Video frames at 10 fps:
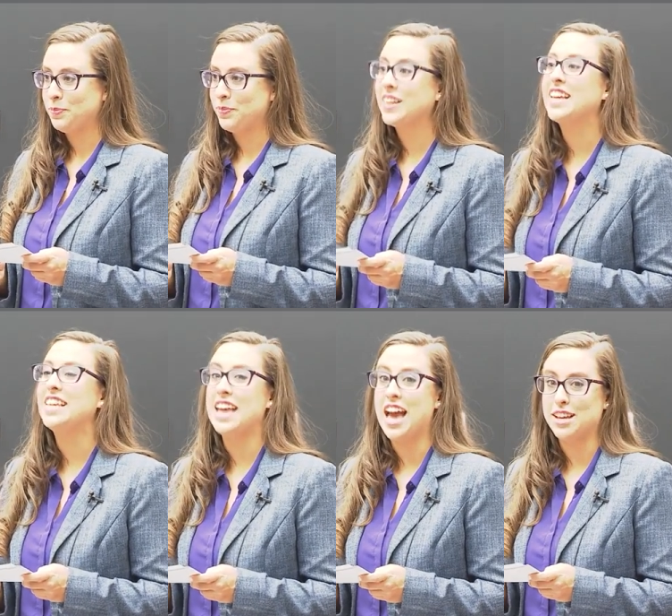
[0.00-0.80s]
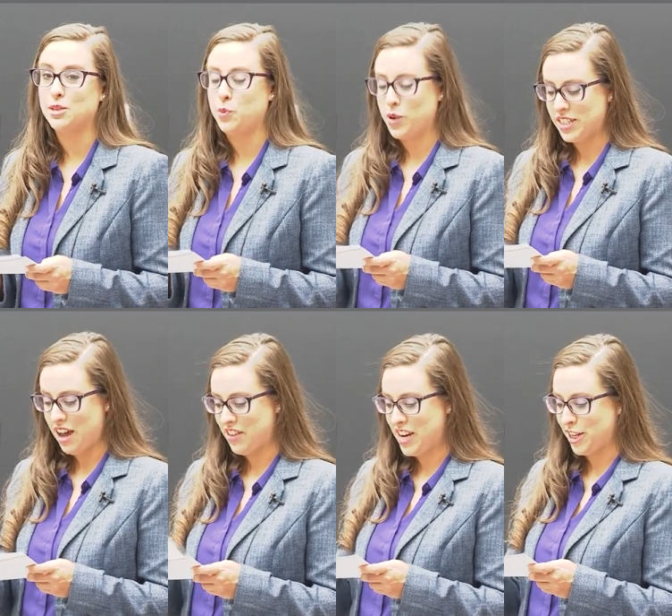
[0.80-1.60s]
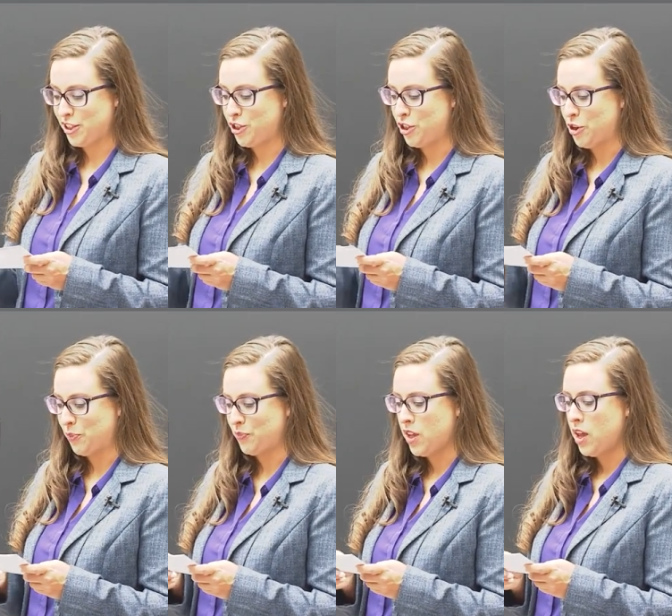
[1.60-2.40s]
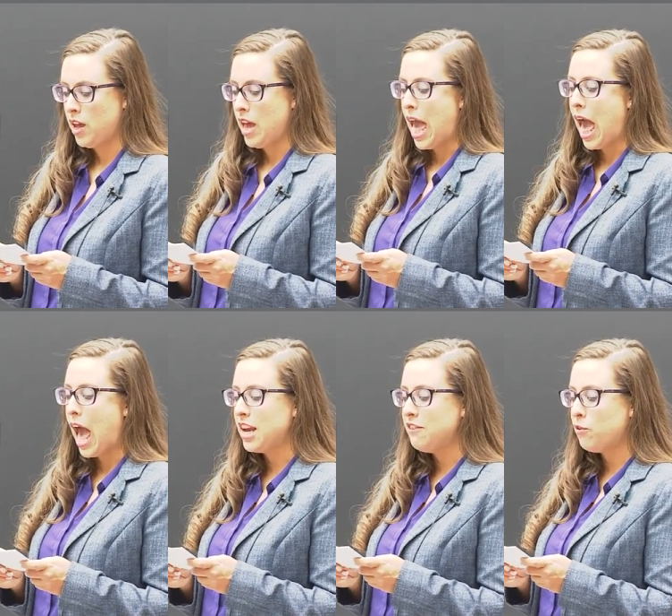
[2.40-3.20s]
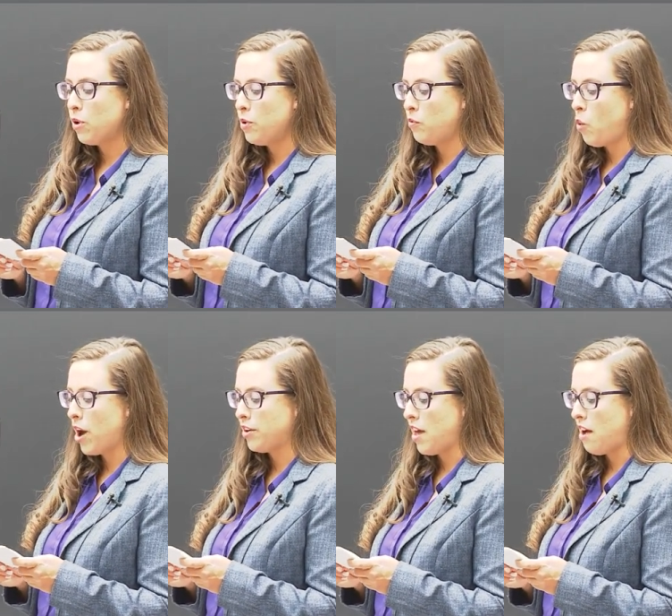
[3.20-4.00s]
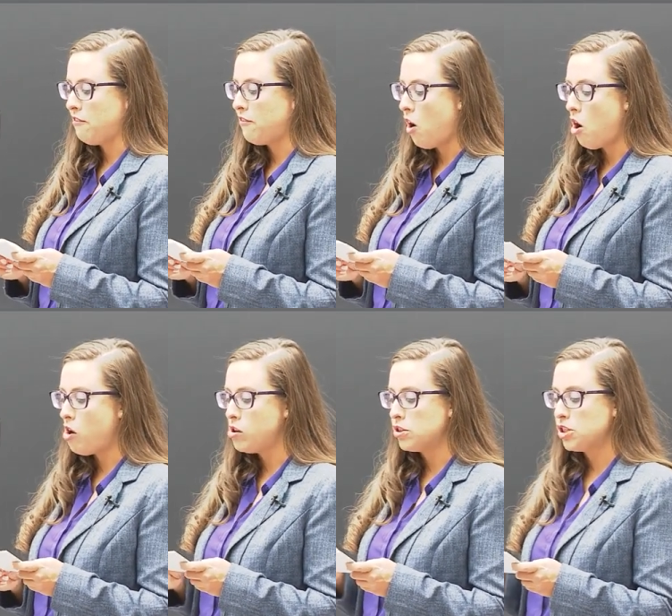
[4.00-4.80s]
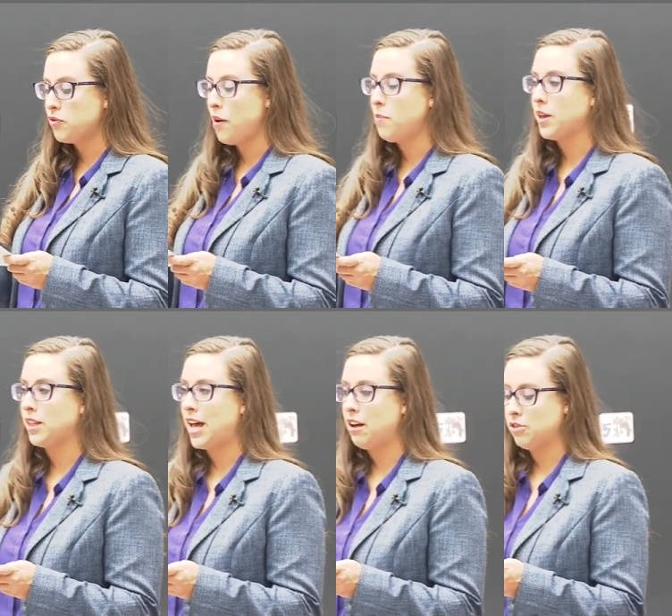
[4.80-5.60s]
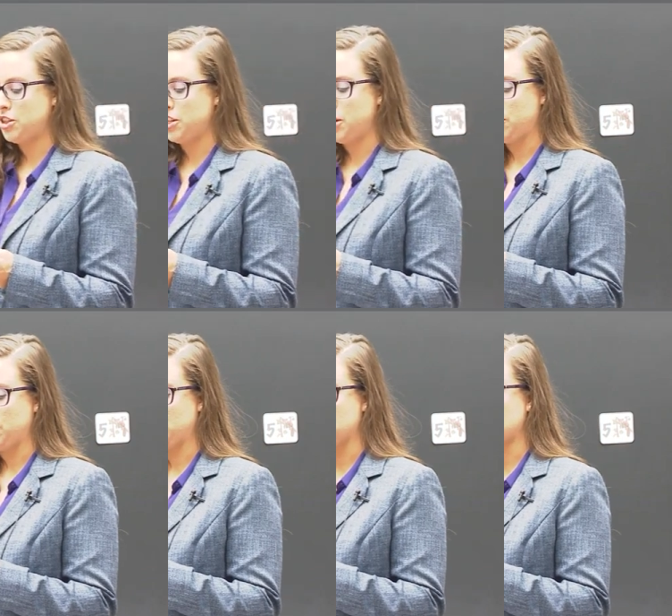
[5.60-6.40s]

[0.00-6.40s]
Yes, boys have it. Next two. Any form of water that falls from the clouds to the earth is called?